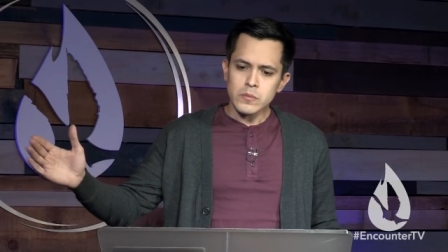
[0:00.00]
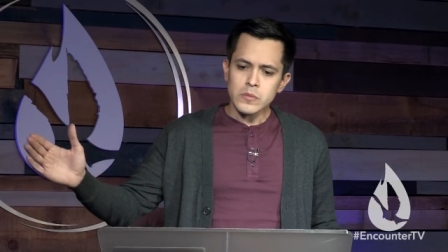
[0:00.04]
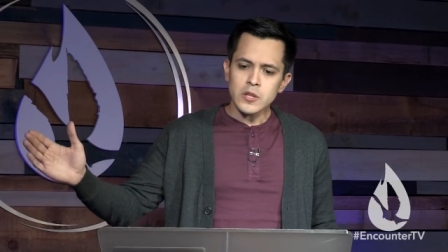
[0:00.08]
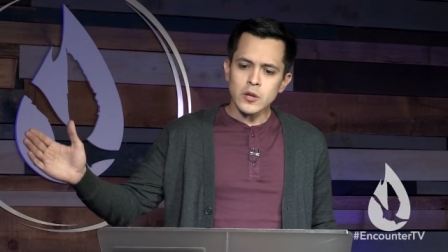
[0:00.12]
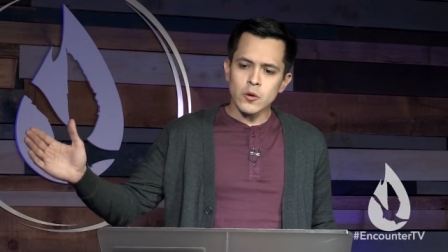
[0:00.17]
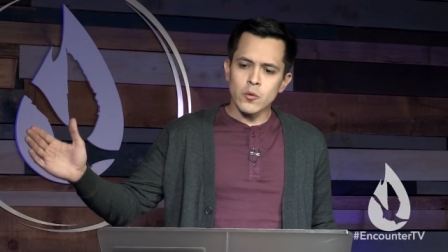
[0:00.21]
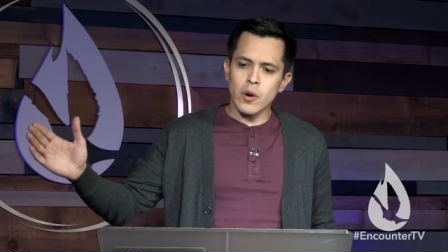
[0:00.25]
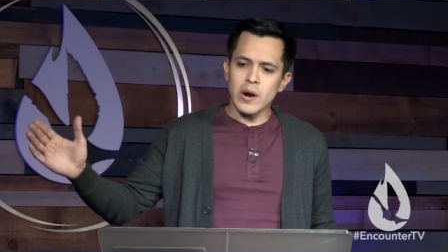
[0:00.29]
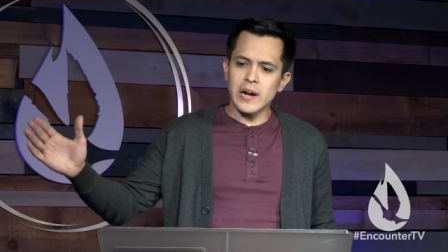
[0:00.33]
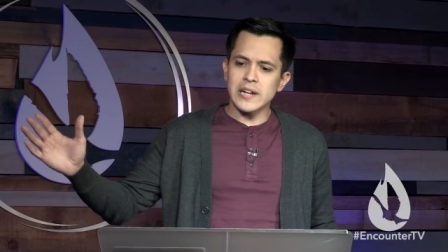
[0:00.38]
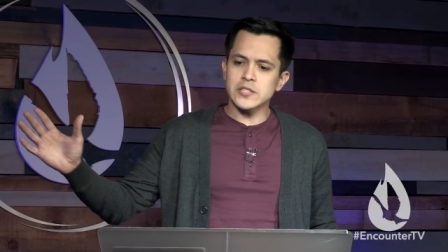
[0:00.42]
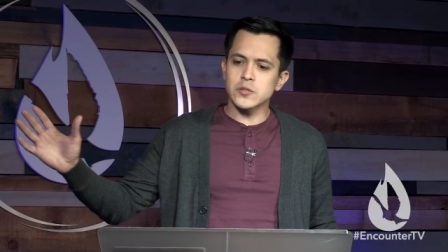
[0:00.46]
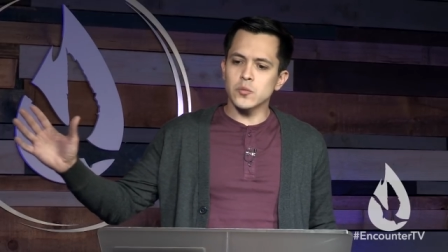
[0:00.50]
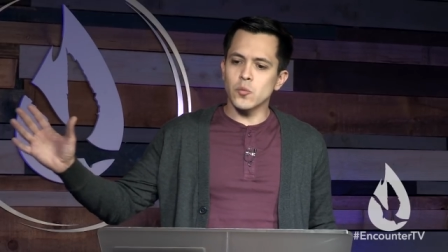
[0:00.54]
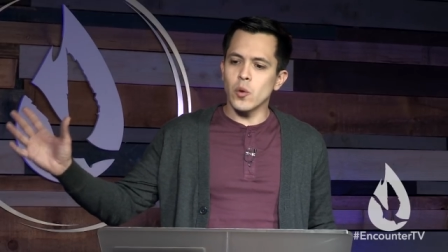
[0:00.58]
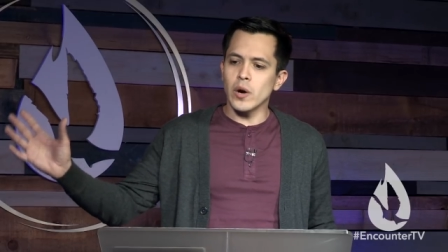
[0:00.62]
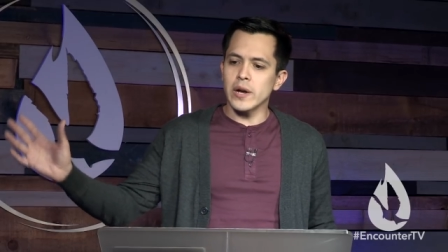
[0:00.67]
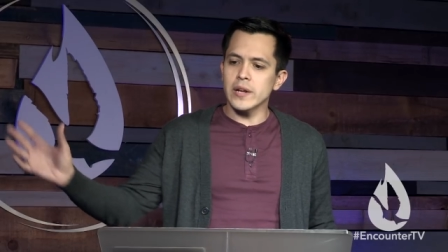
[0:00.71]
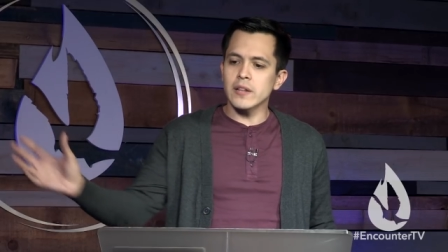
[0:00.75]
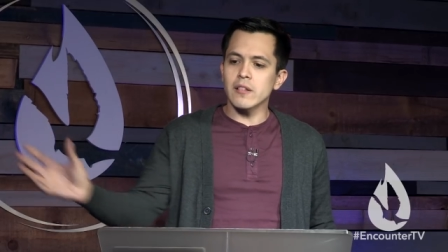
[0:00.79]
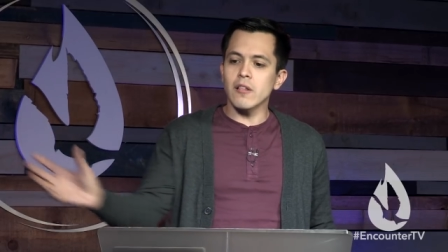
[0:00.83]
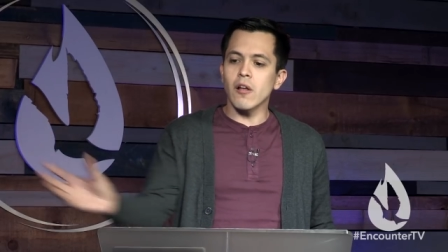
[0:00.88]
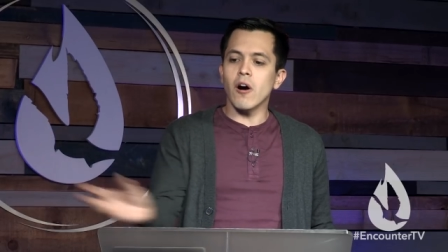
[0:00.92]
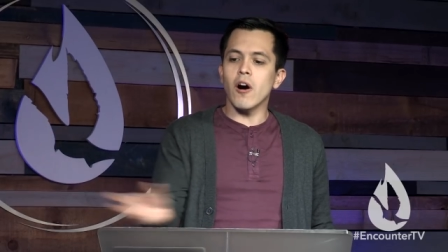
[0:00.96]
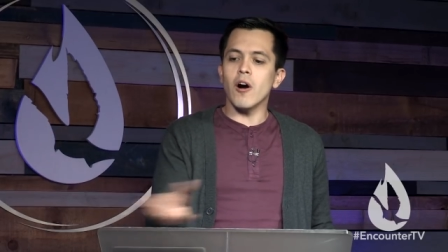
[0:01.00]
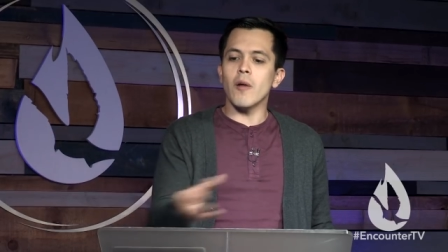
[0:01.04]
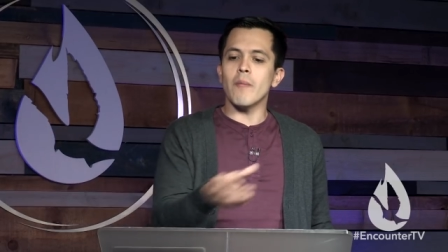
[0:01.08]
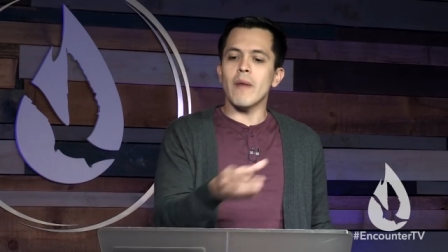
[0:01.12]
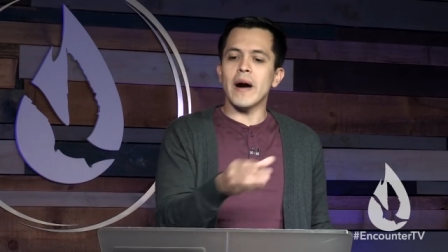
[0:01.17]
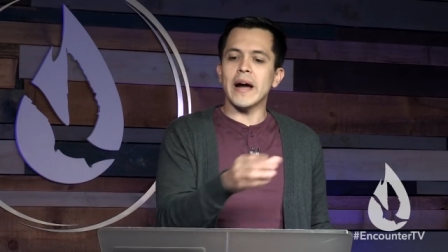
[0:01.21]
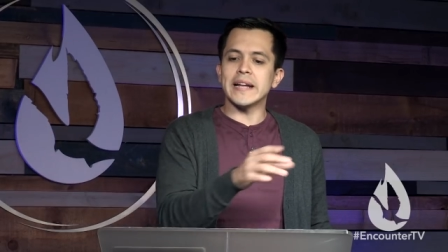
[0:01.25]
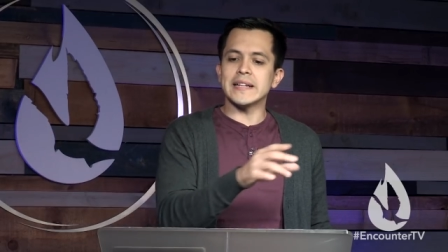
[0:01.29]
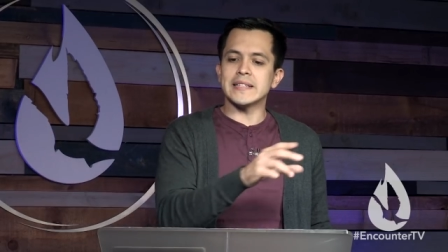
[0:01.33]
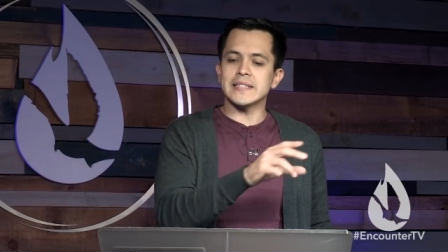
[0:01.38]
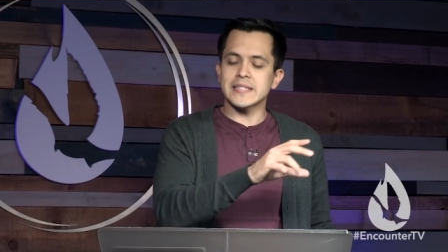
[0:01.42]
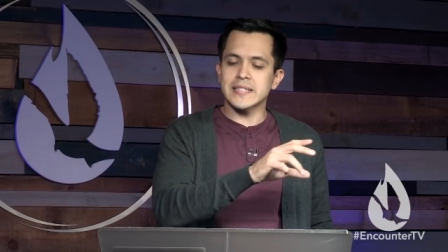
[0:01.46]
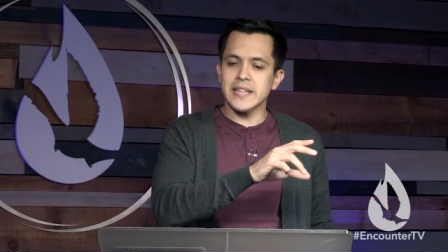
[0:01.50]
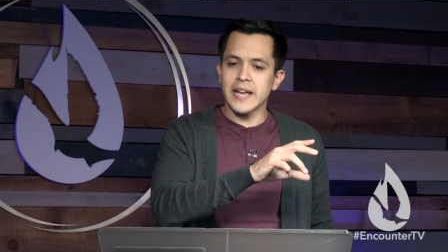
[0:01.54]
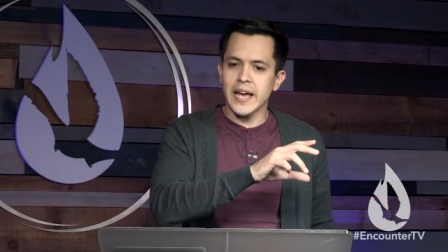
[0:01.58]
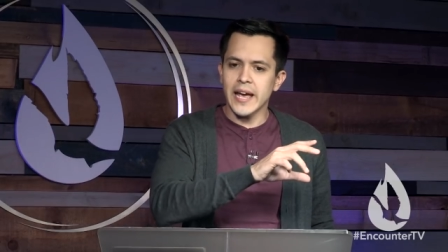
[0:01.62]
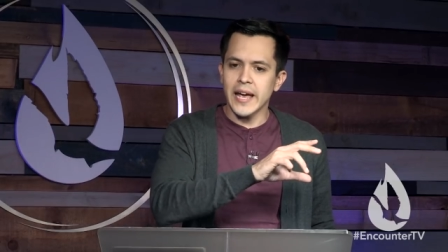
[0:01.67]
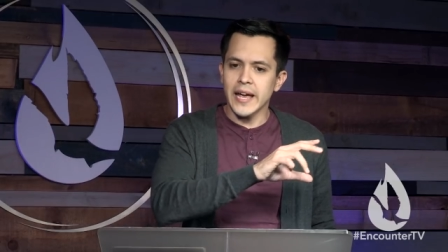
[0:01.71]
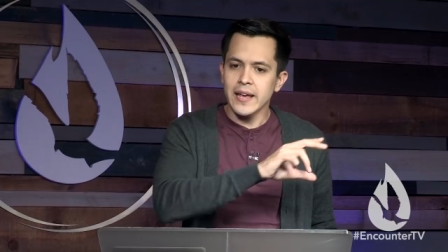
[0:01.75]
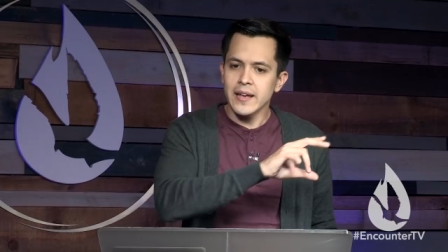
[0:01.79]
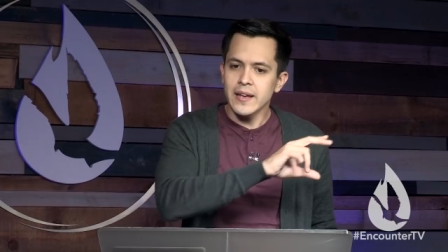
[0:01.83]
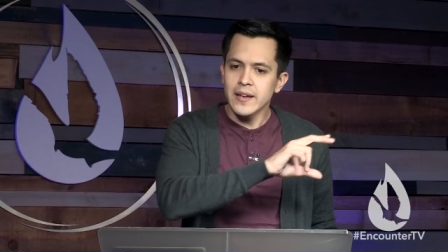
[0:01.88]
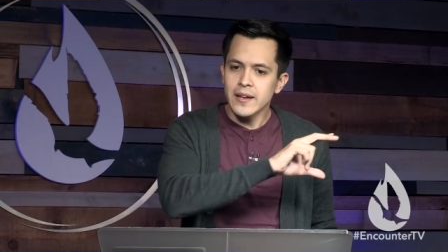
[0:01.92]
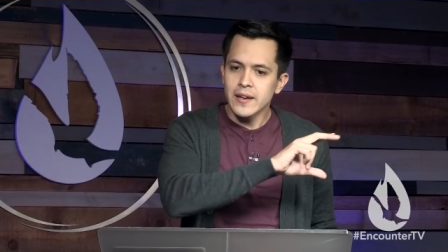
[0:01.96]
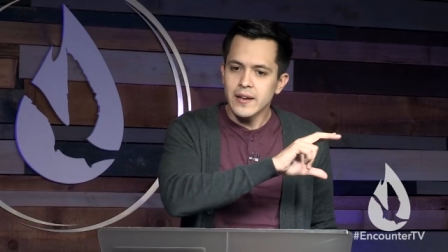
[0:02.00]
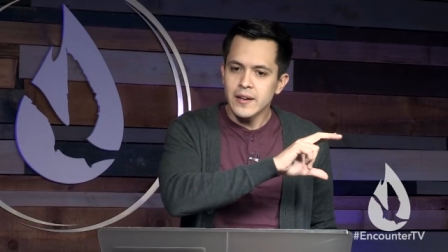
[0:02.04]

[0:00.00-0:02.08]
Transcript: Whereas one law might say,